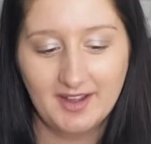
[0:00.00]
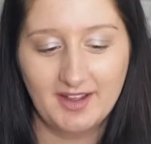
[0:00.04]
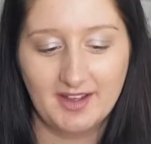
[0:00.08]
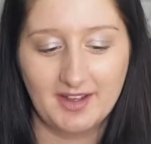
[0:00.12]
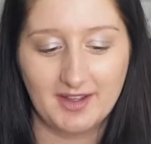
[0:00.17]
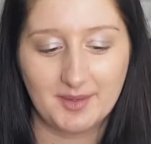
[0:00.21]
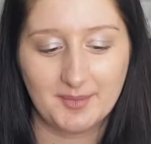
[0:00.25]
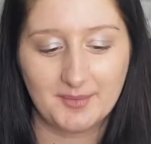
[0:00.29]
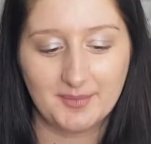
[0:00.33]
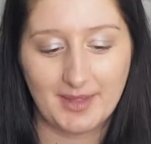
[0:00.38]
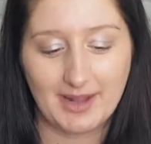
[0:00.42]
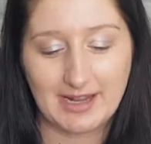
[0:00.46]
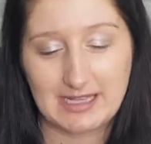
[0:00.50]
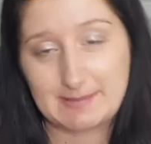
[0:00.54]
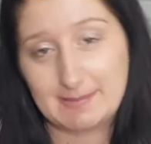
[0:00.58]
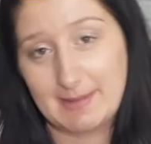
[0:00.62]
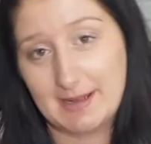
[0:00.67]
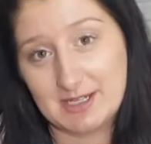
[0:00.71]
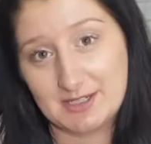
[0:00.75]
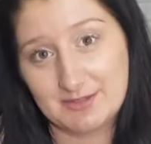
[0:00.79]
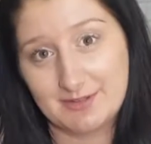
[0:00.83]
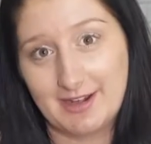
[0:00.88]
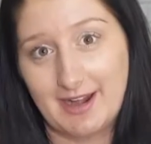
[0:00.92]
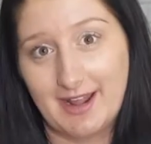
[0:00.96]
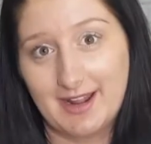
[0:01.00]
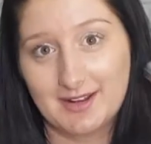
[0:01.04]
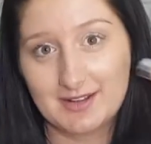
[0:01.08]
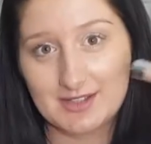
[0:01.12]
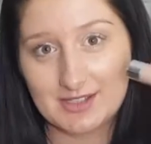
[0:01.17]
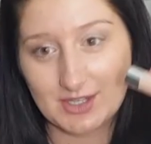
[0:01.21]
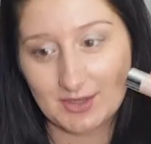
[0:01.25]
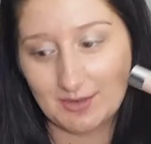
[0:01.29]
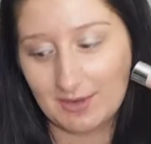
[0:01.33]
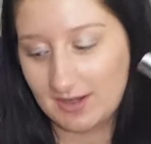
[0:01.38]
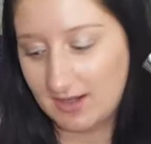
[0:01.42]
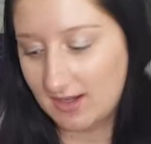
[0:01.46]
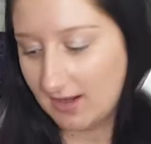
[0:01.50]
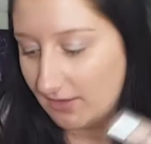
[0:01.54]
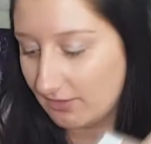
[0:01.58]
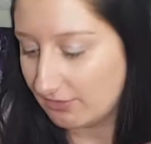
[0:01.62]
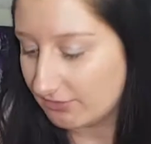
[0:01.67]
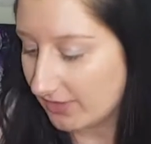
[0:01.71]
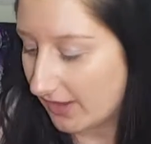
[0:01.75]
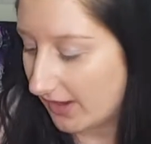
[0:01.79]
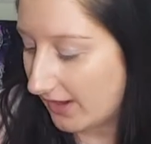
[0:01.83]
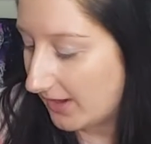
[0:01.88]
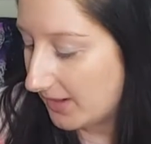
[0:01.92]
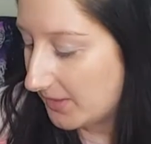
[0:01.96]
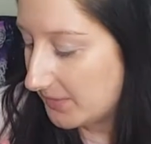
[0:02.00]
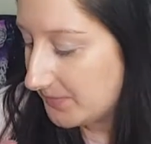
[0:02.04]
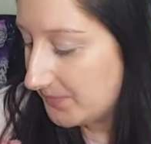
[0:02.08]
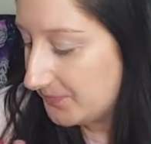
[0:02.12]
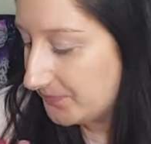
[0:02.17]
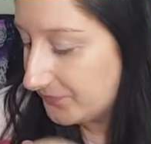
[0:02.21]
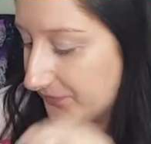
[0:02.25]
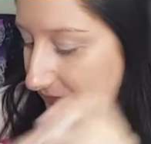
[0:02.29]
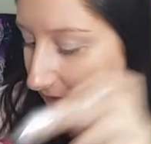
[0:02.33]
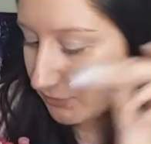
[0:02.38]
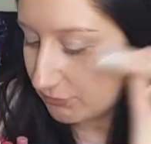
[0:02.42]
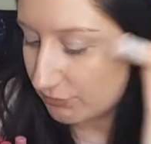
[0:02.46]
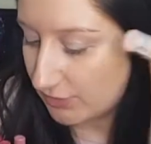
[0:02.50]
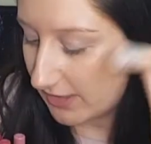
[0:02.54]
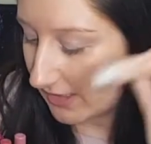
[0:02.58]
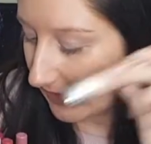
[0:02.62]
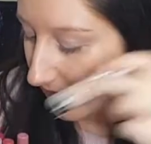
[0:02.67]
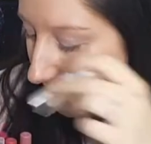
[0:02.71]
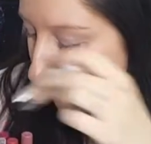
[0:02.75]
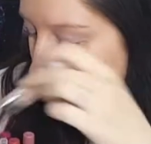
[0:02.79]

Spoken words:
I expect to run out, so love that, really